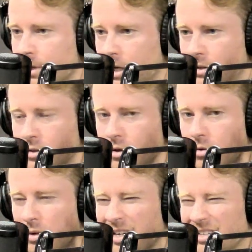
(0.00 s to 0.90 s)
And
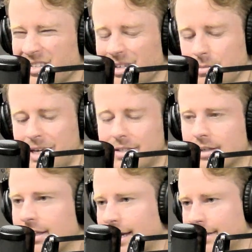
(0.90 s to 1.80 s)
so it
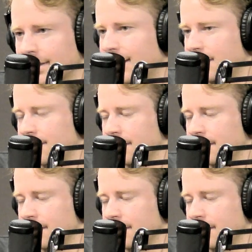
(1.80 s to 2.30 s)
basically has less,